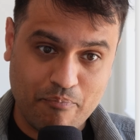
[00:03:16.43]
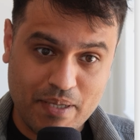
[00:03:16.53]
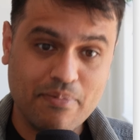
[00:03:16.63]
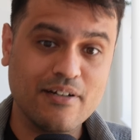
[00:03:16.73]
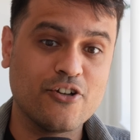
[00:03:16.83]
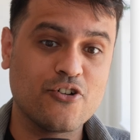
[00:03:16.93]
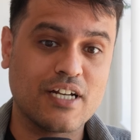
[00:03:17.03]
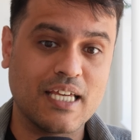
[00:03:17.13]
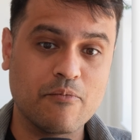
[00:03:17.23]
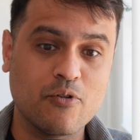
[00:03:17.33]
people in your
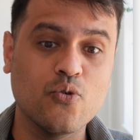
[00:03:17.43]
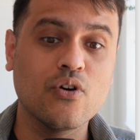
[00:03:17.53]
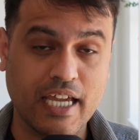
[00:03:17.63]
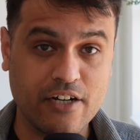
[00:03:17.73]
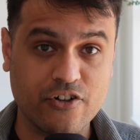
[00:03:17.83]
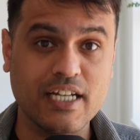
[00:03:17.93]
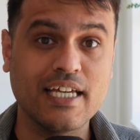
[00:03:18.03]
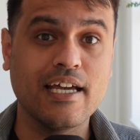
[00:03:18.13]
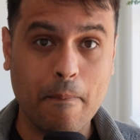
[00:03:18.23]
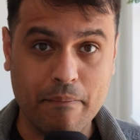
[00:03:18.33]
team who can
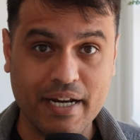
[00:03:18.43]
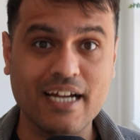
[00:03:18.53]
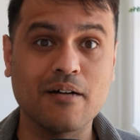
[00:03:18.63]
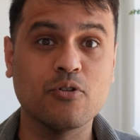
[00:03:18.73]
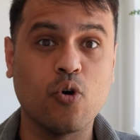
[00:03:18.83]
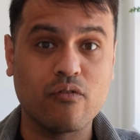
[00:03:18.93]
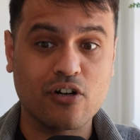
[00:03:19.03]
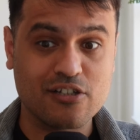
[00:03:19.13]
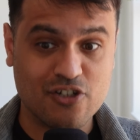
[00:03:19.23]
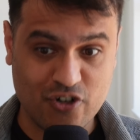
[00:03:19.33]
really bring up the
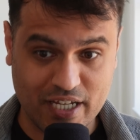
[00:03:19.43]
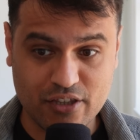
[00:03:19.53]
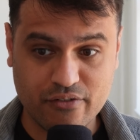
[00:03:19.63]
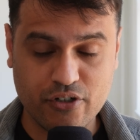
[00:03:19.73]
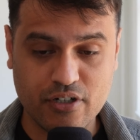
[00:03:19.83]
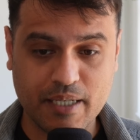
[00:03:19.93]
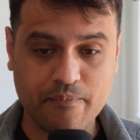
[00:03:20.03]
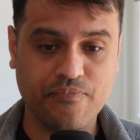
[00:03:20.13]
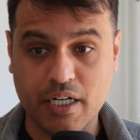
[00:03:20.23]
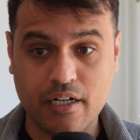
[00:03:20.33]
overall strength of your
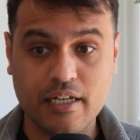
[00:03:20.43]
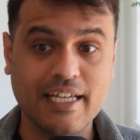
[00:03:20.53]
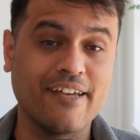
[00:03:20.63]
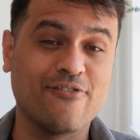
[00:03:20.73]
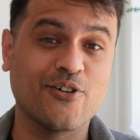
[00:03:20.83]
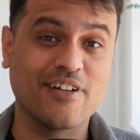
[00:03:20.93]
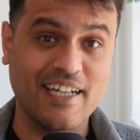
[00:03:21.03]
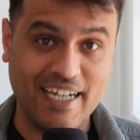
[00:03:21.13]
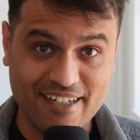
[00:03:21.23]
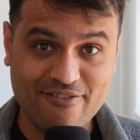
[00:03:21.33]
team. But if you're
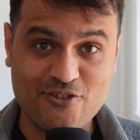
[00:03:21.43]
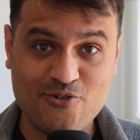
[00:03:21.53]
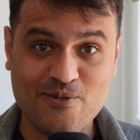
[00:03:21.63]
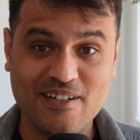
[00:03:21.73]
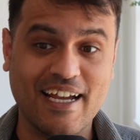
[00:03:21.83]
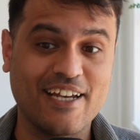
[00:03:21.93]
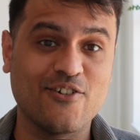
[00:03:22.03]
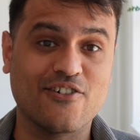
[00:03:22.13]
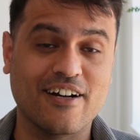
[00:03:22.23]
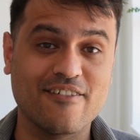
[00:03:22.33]
an individual and
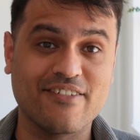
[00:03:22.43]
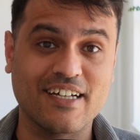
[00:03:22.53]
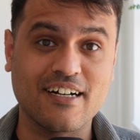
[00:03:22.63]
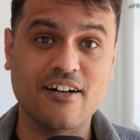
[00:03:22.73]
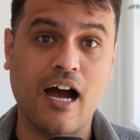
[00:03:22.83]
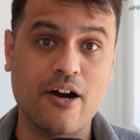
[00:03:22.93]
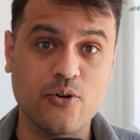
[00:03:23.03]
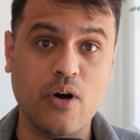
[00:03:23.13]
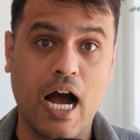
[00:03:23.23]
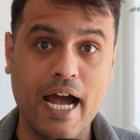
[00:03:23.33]
you're trying to figure out how
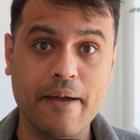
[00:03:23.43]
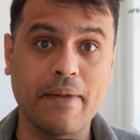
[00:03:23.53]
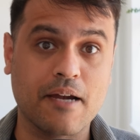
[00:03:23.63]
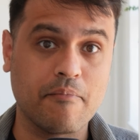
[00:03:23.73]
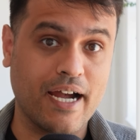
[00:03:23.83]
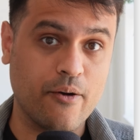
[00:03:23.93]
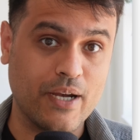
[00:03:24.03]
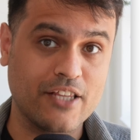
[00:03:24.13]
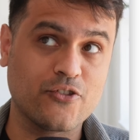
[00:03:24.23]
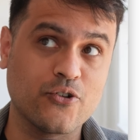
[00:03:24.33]
do I make my
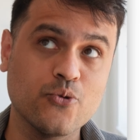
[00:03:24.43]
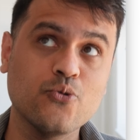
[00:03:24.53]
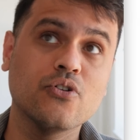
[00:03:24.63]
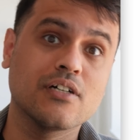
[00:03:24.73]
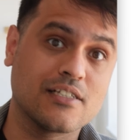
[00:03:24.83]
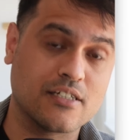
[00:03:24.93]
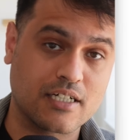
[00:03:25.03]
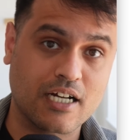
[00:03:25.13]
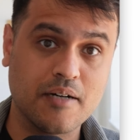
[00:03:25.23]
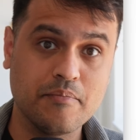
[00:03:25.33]
way through
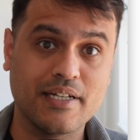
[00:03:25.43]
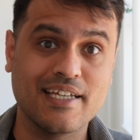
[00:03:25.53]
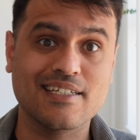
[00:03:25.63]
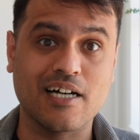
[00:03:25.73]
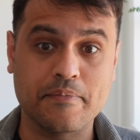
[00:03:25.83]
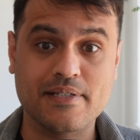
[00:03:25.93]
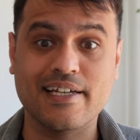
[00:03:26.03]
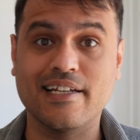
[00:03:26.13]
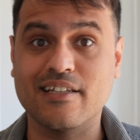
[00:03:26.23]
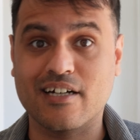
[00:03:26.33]
certain companies,
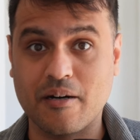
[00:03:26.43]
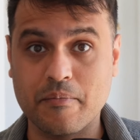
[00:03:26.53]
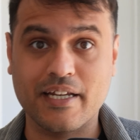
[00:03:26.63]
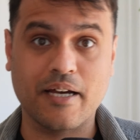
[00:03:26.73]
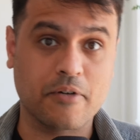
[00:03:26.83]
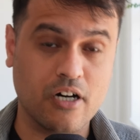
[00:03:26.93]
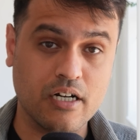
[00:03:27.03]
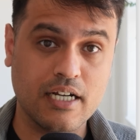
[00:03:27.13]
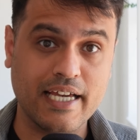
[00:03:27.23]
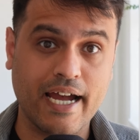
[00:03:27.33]
upskill in the company I'm
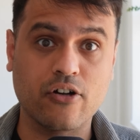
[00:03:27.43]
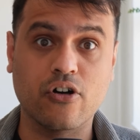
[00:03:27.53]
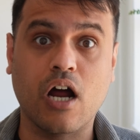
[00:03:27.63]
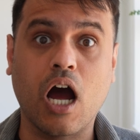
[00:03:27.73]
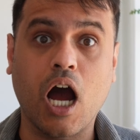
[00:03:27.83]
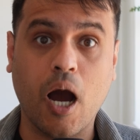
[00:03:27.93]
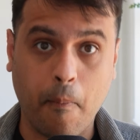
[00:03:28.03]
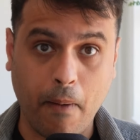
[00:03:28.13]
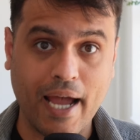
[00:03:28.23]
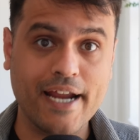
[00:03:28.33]
currently at, or
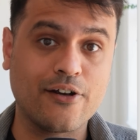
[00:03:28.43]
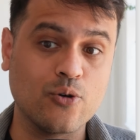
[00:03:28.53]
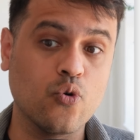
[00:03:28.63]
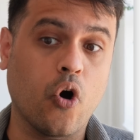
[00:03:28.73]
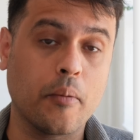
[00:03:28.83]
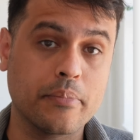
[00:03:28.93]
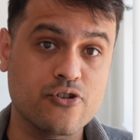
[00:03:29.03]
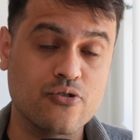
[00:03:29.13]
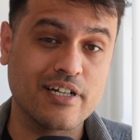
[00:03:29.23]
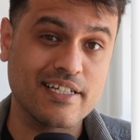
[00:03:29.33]
apply to
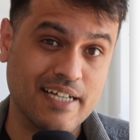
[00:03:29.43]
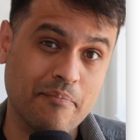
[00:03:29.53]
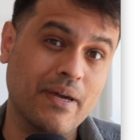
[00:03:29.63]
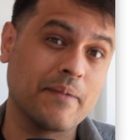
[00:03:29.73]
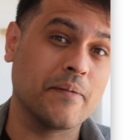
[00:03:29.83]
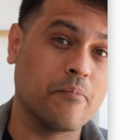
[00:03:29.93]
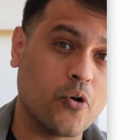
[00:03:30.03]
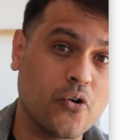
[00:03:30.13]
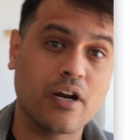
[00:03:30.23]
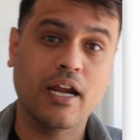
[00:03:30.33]
opportunities that pay me
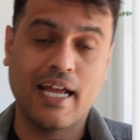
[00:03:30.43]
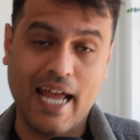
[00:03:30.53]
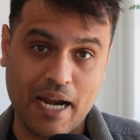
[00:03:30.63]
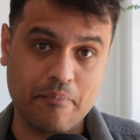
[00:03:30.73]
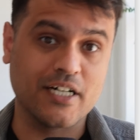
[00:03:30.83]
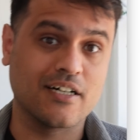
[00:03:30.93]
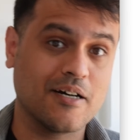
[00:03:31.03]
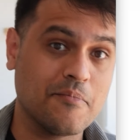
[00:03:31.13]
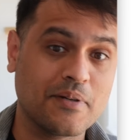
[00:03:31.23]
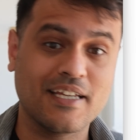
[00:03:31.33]
more at bigger
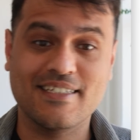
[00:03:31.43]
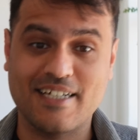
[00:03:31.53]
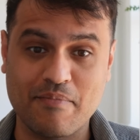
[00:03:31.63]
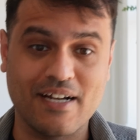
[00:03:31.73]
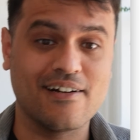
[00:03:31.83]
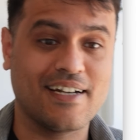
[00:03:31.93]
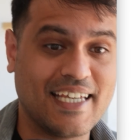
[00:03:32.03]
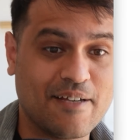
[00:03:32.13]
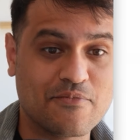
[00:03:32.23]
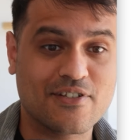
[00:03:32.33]
companies, at better
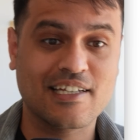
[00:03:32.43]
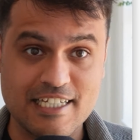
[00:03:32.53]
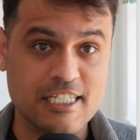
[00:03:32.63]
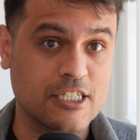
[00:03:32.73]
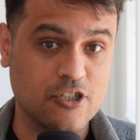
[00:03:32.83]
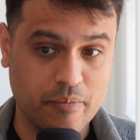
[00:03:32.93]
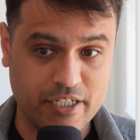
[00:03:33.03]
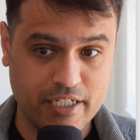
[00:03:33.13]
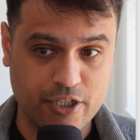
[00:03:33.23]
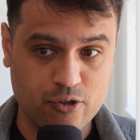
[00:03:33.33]
teams, this is going to
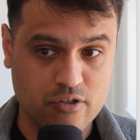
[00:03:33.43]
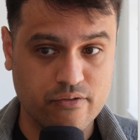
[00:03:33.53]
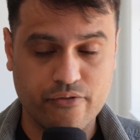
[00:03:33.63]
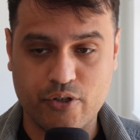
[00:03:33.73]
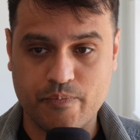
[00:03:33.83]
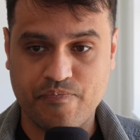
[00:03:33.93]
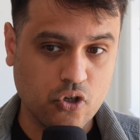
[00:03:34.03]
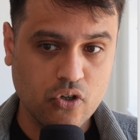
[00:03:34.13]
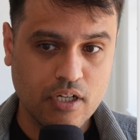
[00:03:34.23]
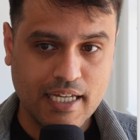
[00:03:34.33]
be really useful for you.
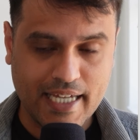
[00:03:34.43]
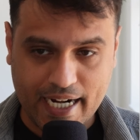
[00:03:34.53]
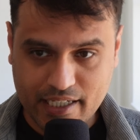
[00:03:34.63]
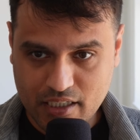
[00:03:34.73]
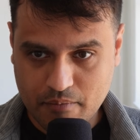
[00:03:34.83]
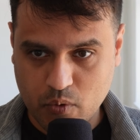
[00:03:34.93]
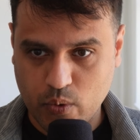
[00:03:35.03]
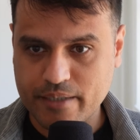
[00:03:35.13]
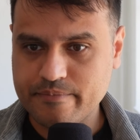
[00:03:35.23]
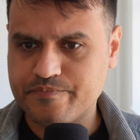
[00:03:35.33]
So category number
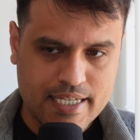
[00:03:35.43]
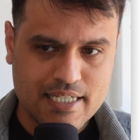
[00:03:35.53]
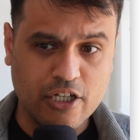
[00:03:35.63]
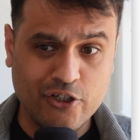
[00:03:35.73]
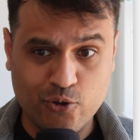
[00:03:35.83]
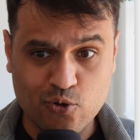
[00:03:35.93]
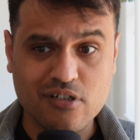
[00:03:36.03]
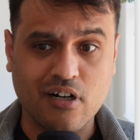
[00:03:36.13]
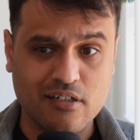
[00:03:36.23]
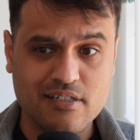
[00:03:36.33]
1 is
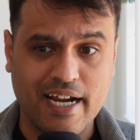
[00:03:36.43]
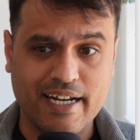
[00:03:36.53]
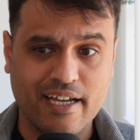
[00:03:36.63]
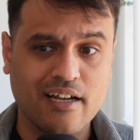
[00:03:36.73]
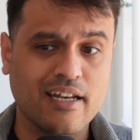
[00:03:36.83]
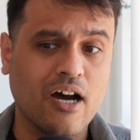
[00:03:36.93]
user understanding.